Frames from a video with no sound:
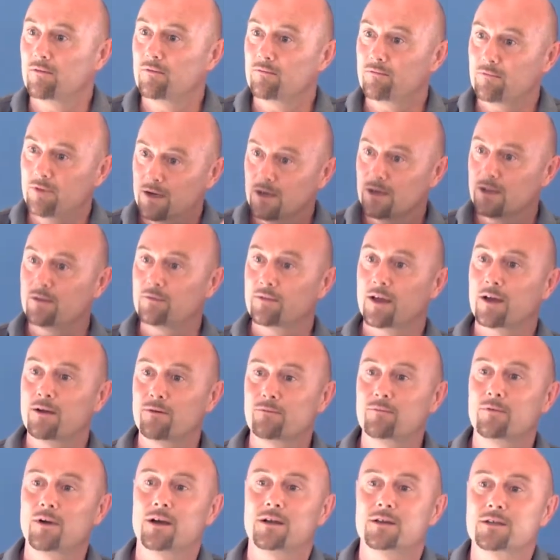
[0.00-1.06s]
really that
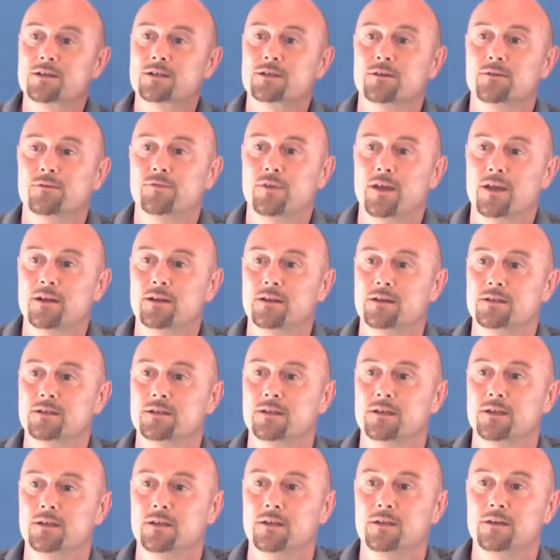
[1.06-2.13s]
rush of
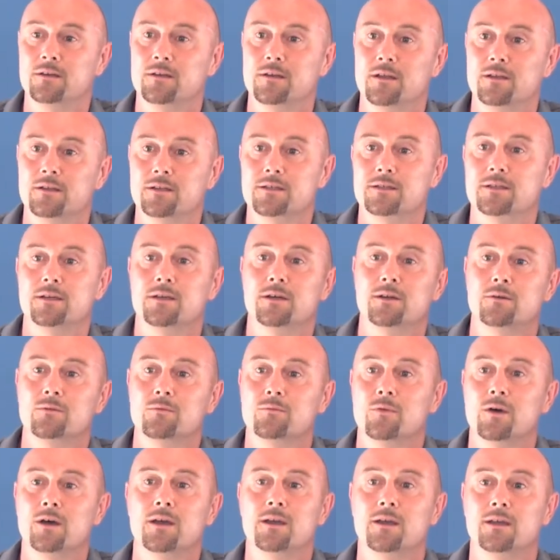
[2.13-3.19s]
energy in, in certain
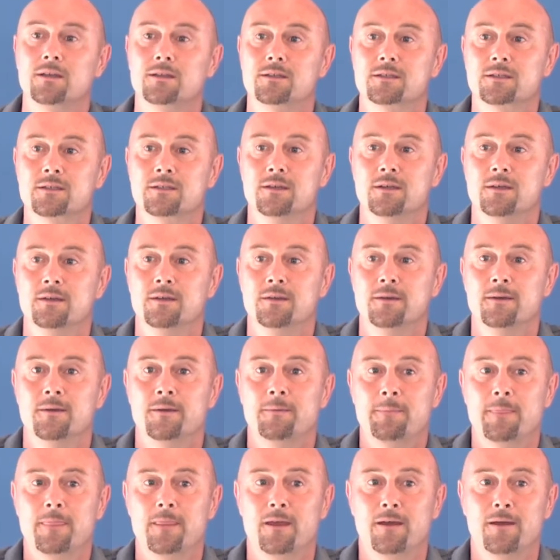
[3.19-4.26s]
ways.
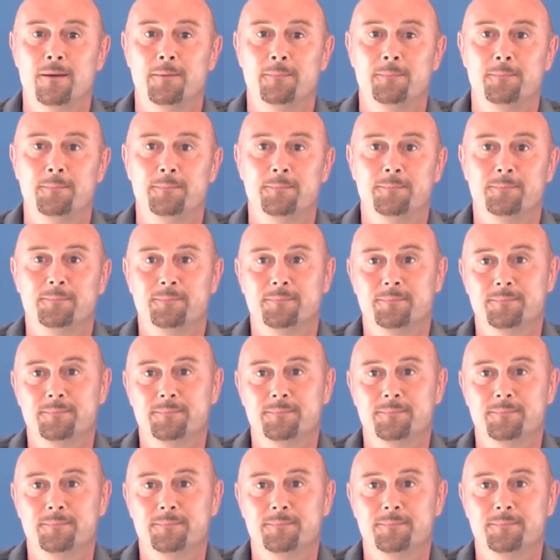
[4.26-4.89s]
Um,